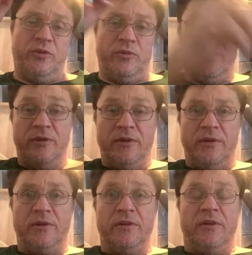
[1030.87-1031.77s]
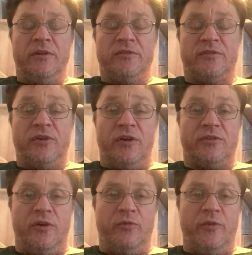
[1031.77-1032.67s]
You
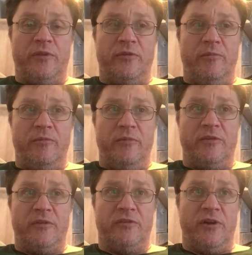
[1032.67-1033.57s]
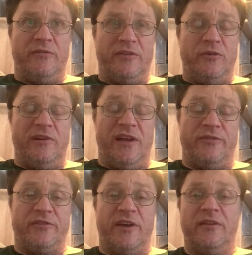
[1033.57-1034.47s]
start off with the staff at the
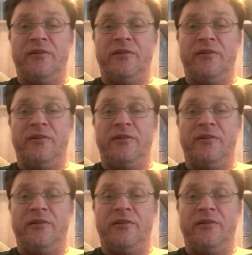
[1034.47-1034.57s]
left side, and